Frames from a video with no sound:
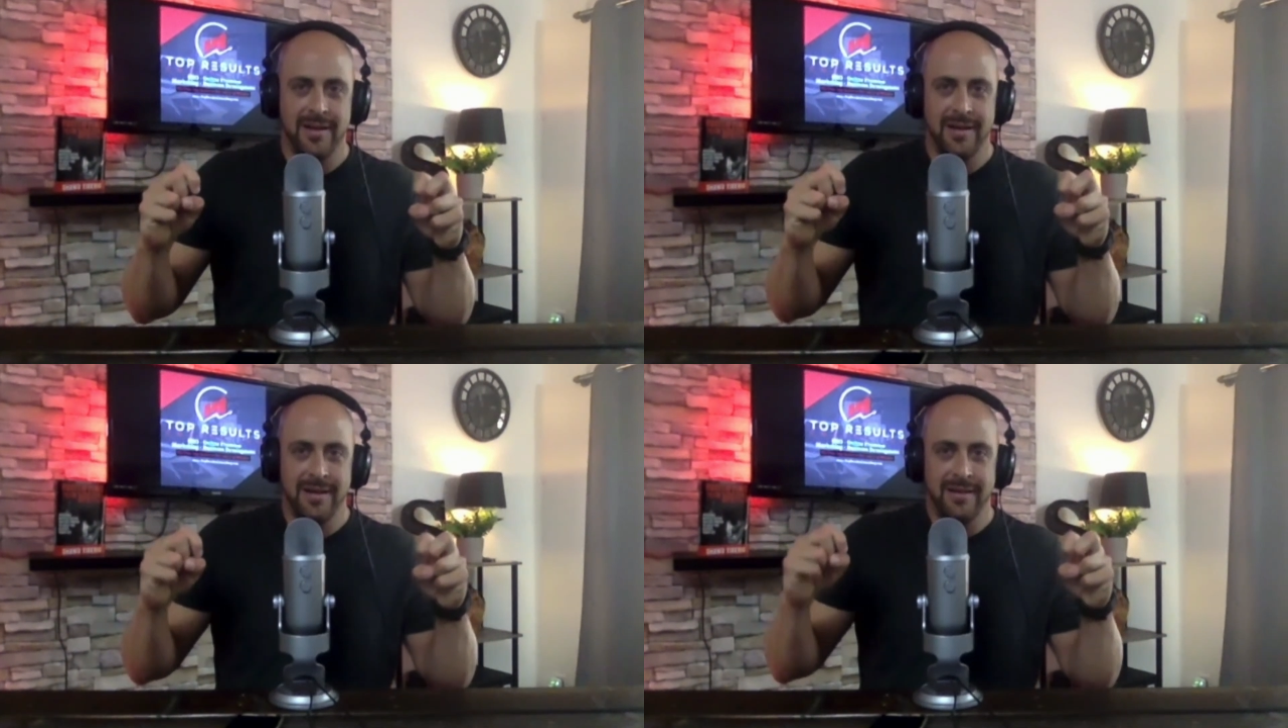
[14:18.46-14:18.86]

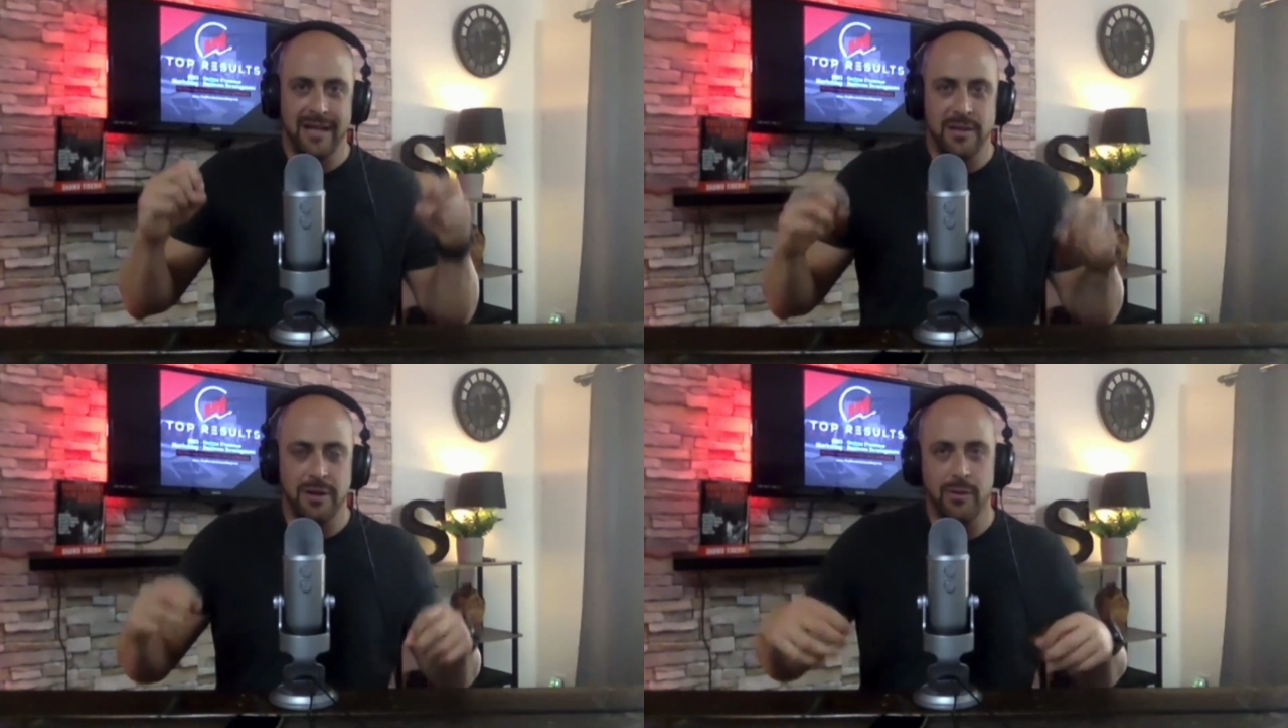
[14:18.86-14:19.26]
That's why
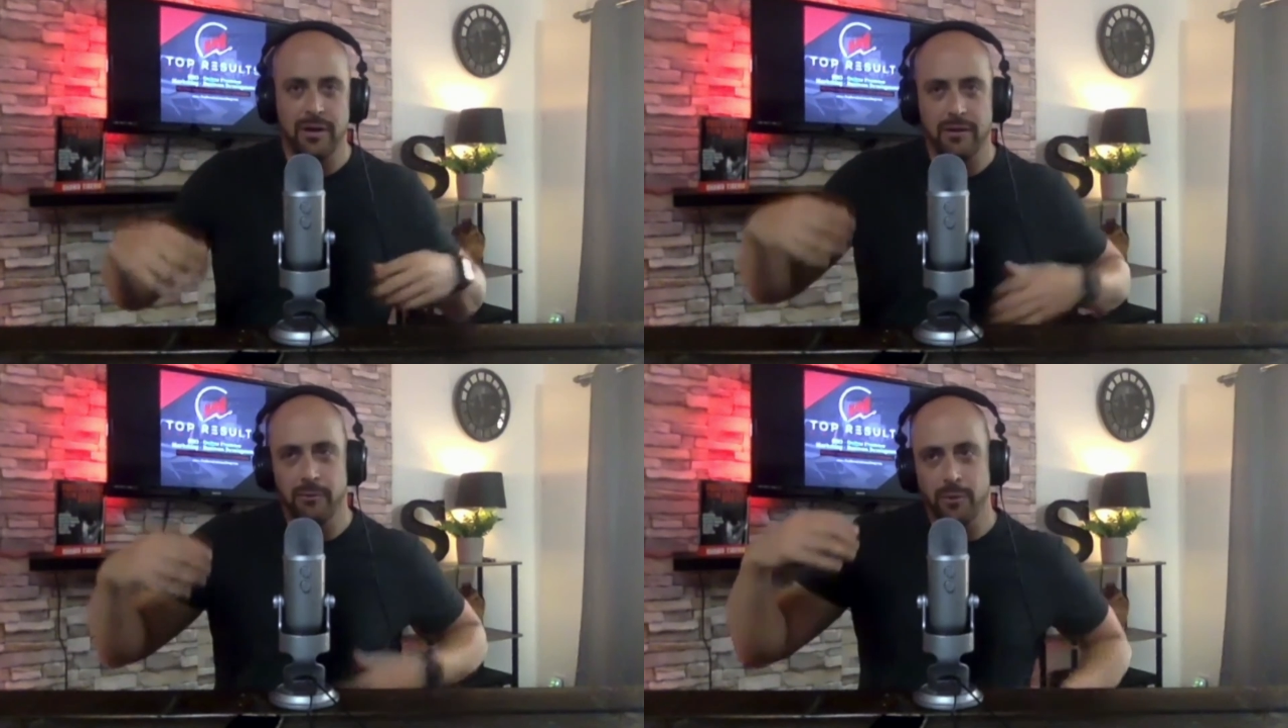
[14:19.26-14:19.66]
when
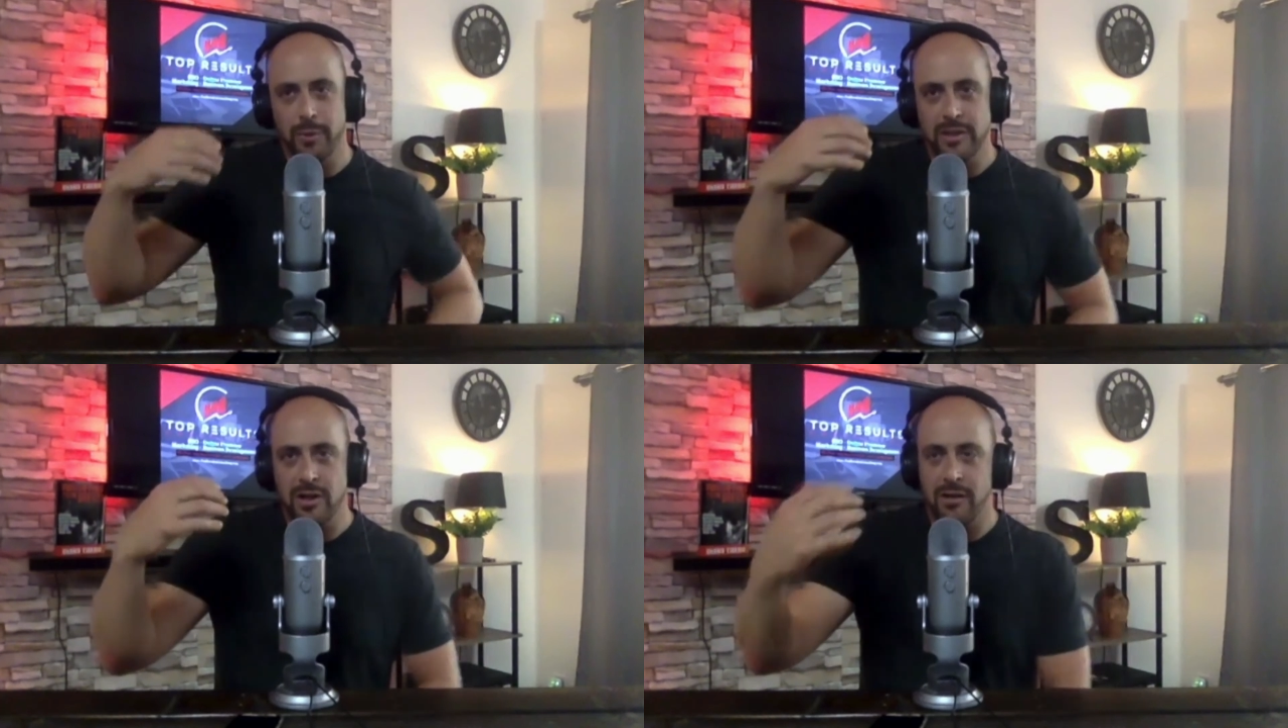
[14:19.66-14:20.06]
we
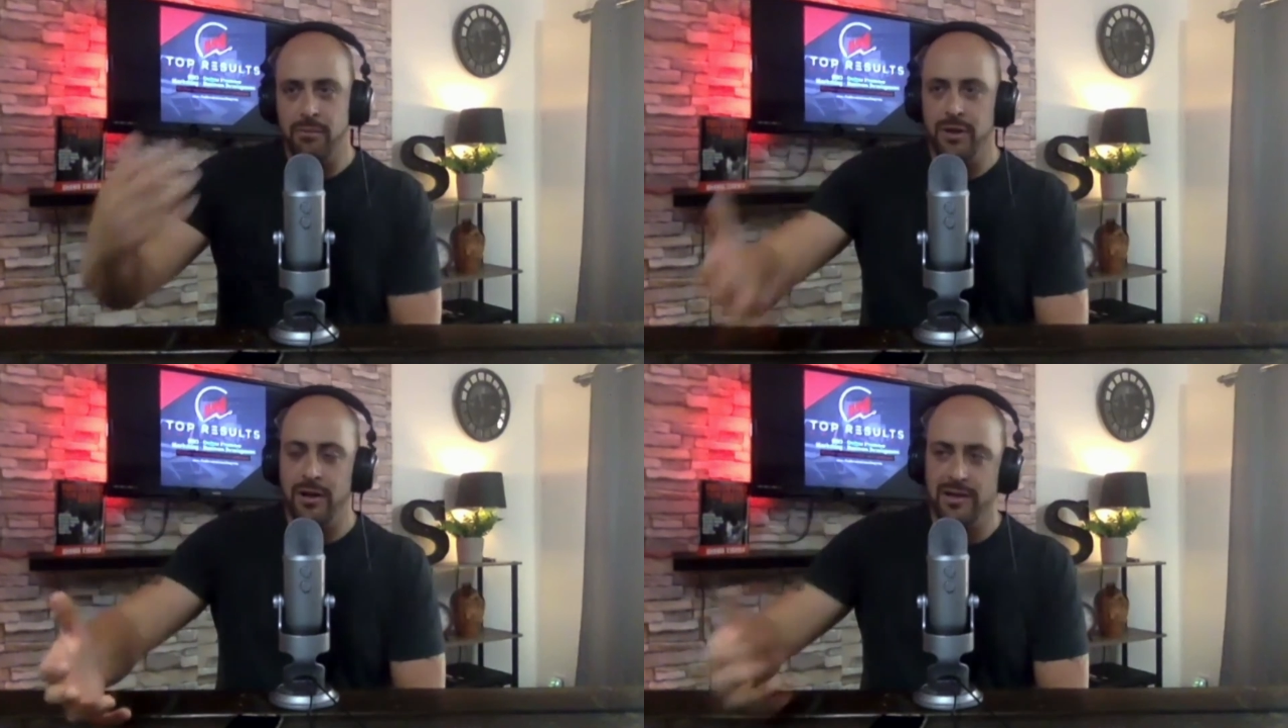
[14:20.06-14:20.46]
talk
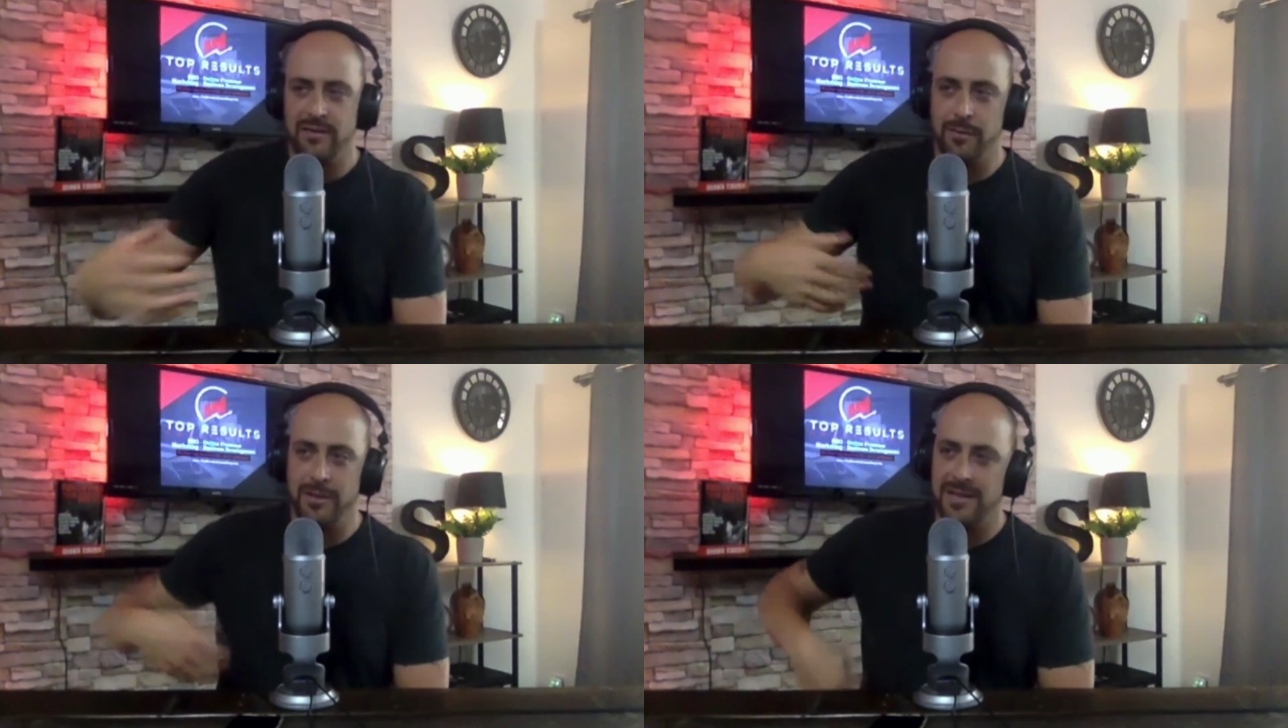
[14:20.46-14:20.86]
blogs,
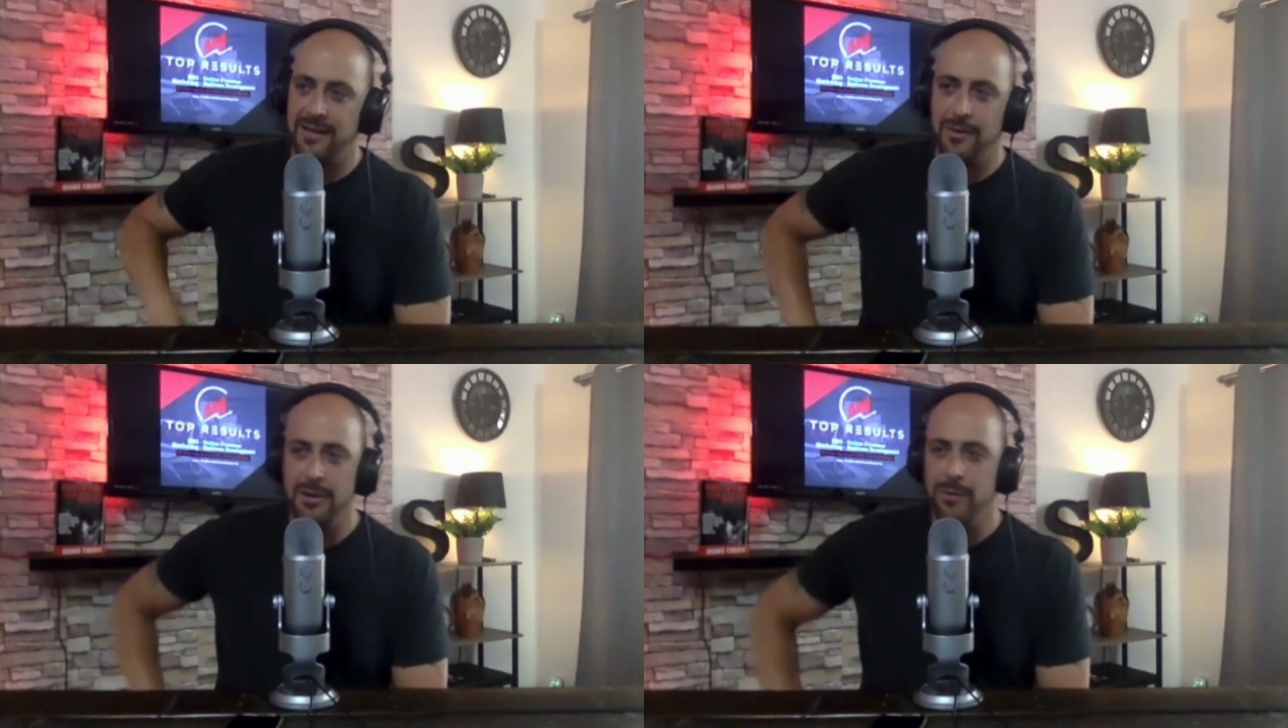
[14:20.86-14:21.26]
everybody's like, nobody
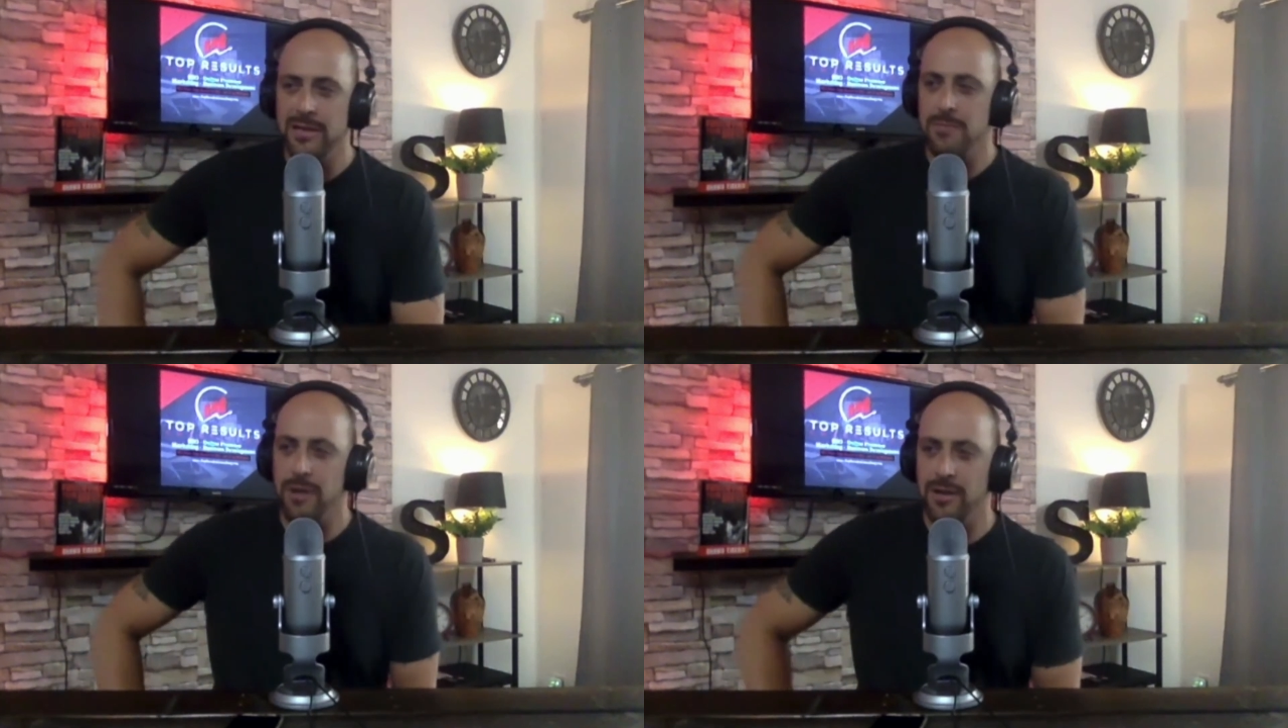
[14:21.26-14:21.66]
reads
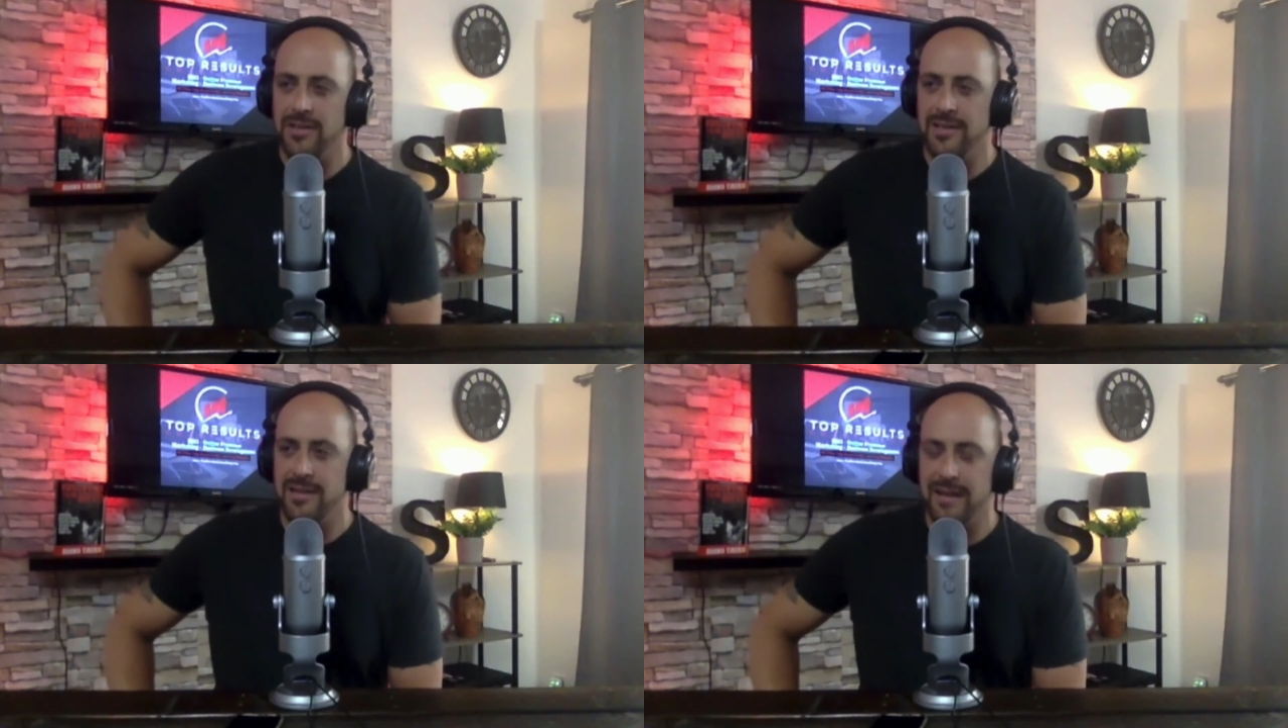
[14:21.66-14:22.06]
blogs
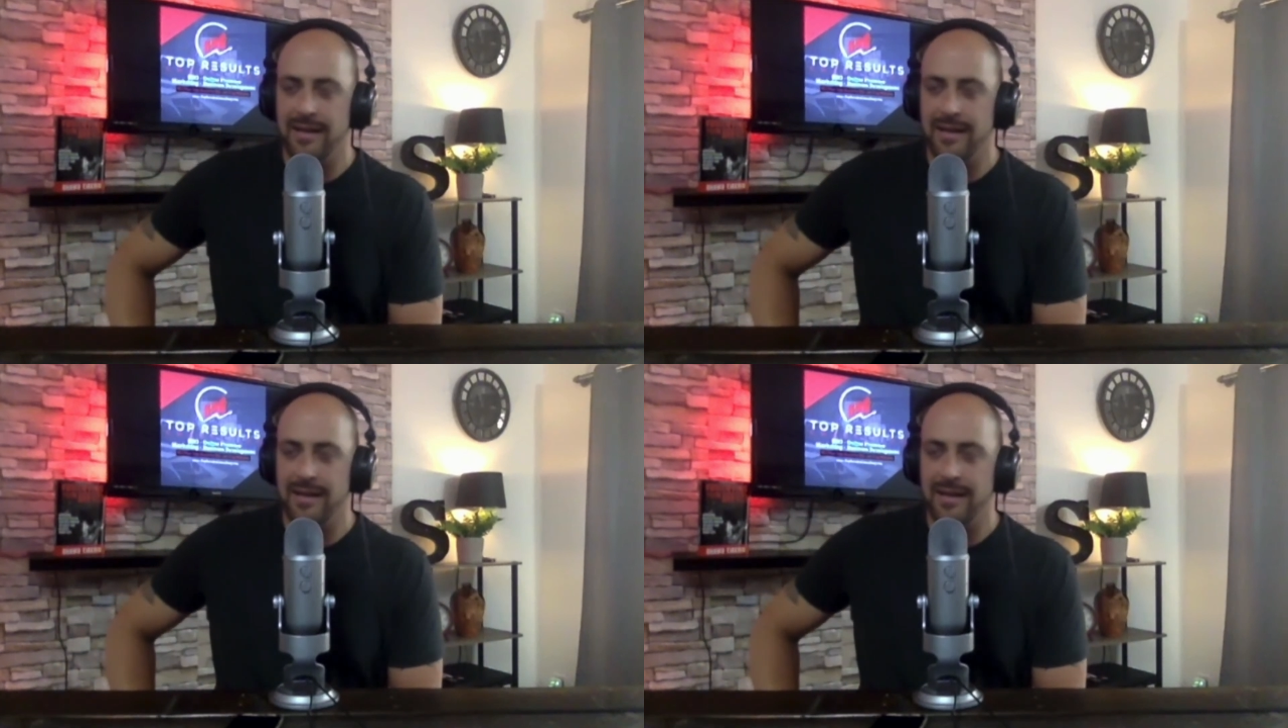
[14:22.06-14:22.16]
today.